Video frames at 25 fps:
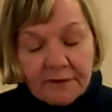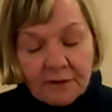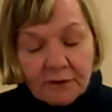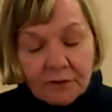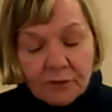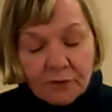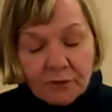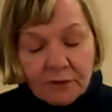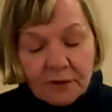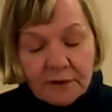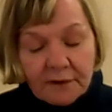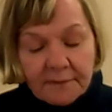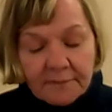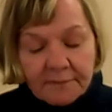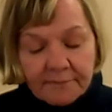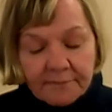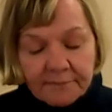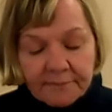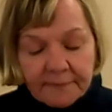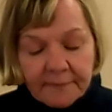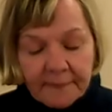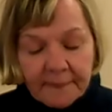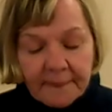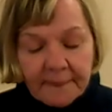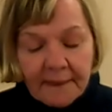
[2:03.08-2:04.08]
of the Lord,
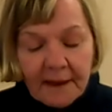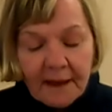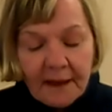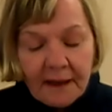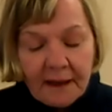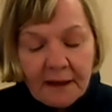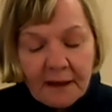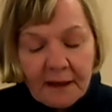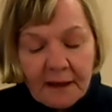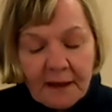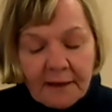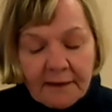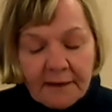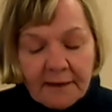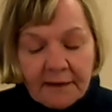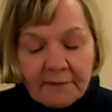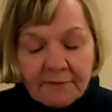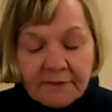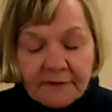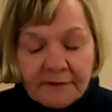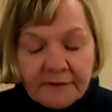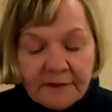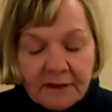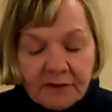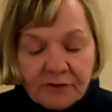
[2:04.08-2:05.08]
the
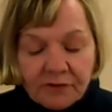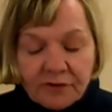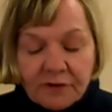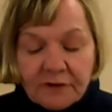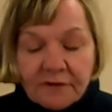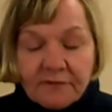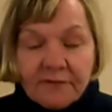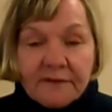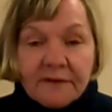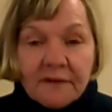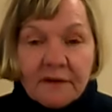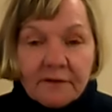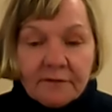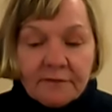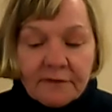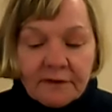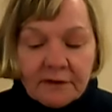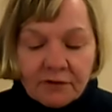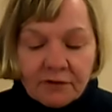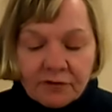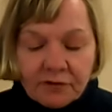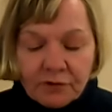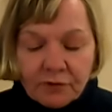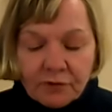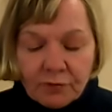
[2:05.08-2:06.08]
invitation of
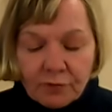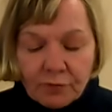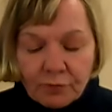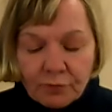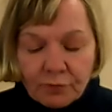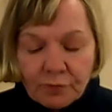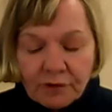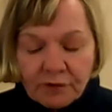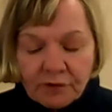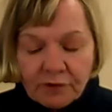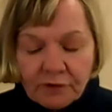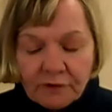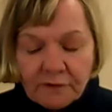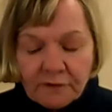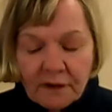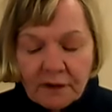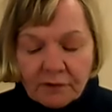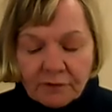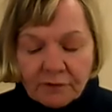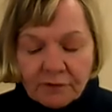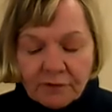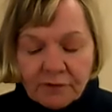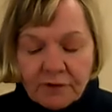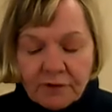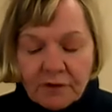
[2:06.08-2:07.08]
salvation reaches
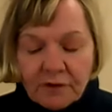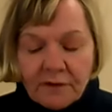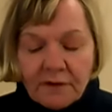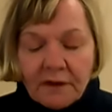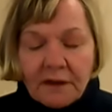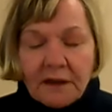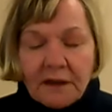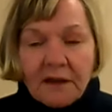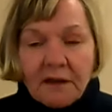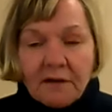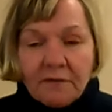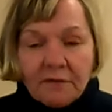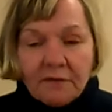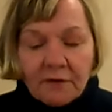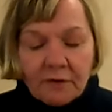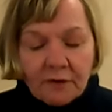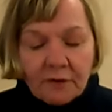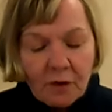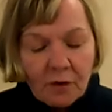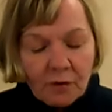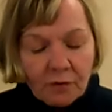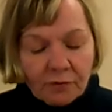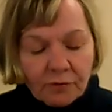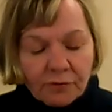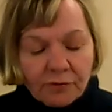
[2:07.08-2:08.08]
out to
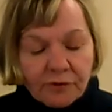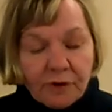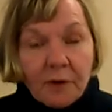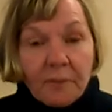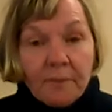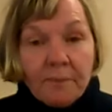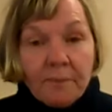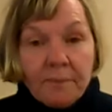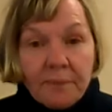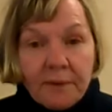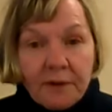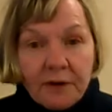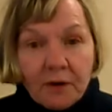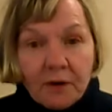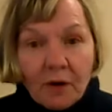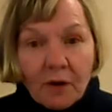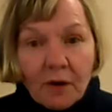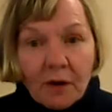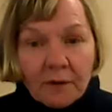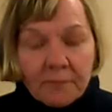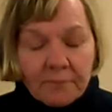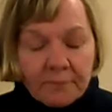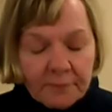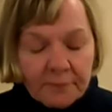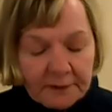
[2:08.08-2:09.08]
even those
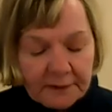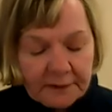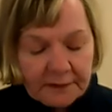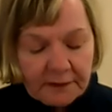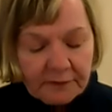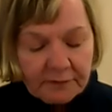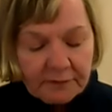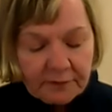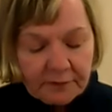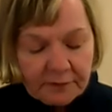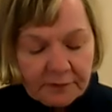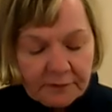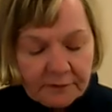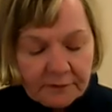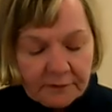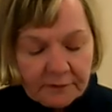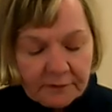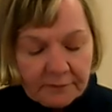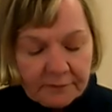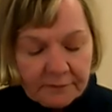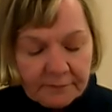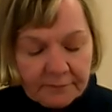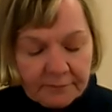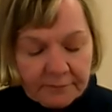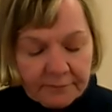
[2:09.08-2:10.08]
beyond believers.
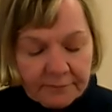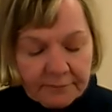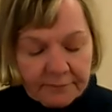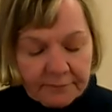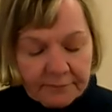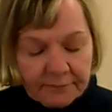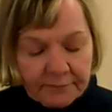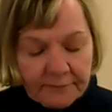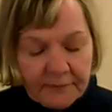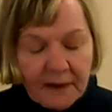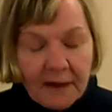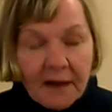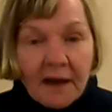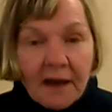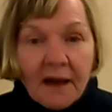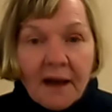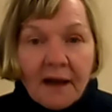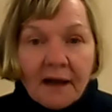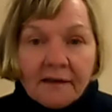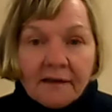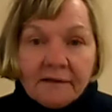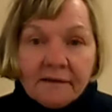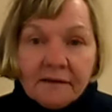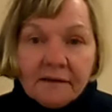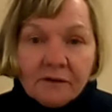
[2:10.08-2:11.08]

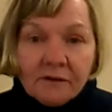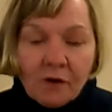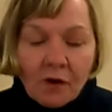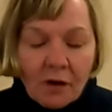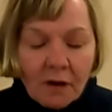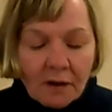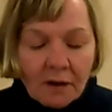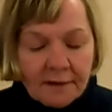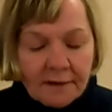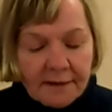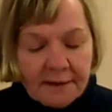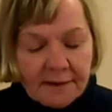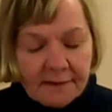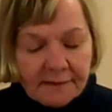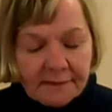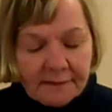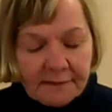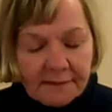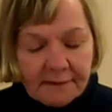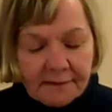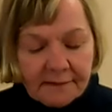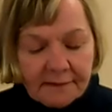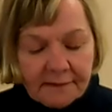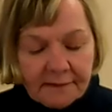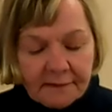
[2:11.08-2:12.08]
As this holiday
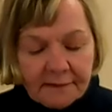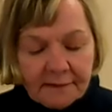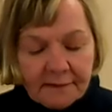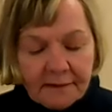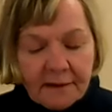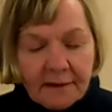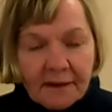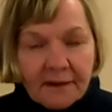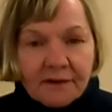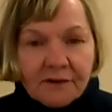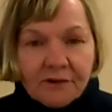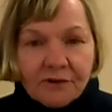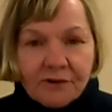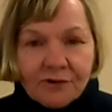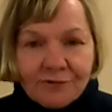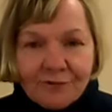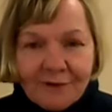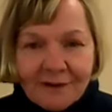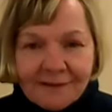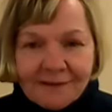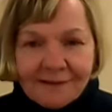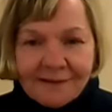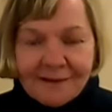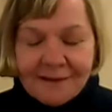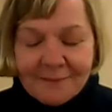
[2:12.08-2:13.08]
season is
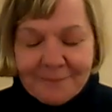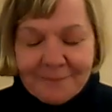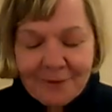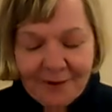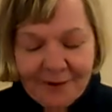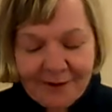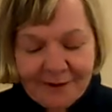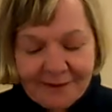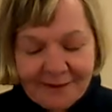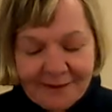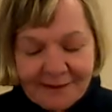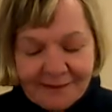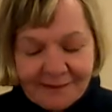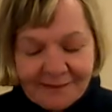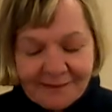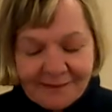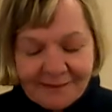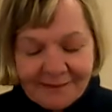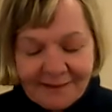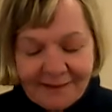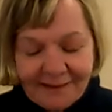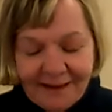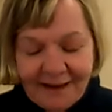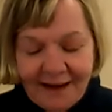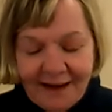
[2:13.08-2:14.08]
thrusted upon us,
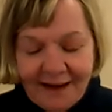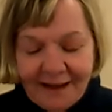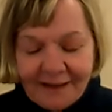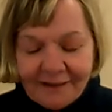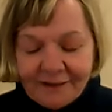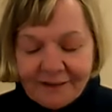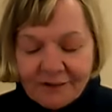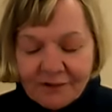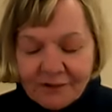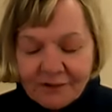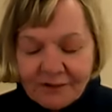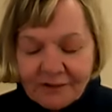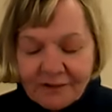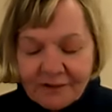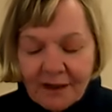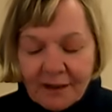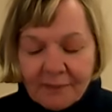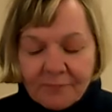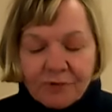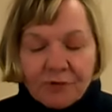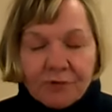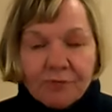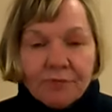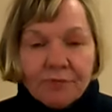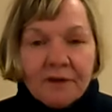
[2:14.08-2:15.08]
it's a good
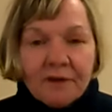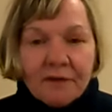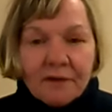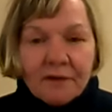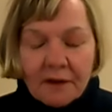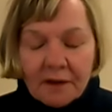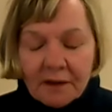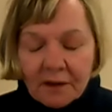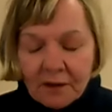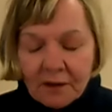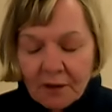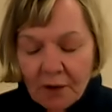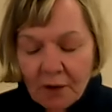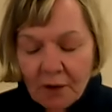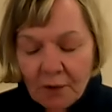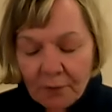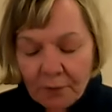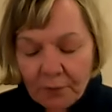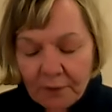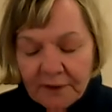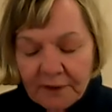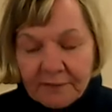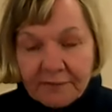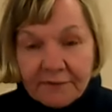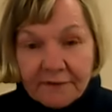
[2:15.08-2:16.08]
time to rethink
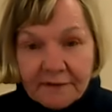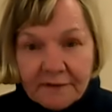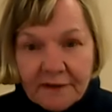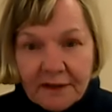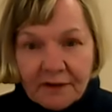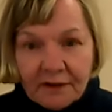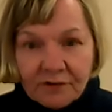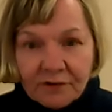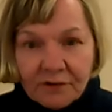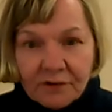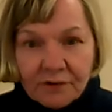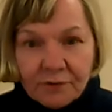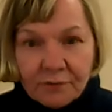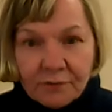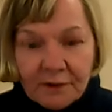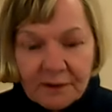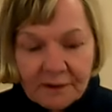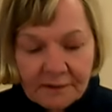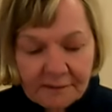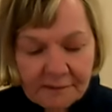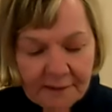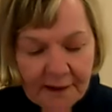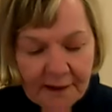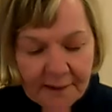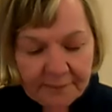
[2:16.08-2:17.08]
what invitations we
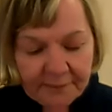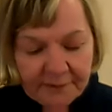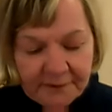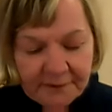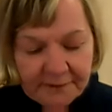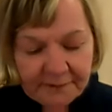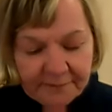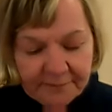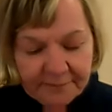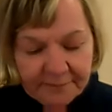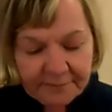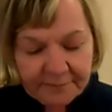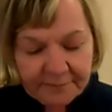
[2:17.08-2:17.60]
accept.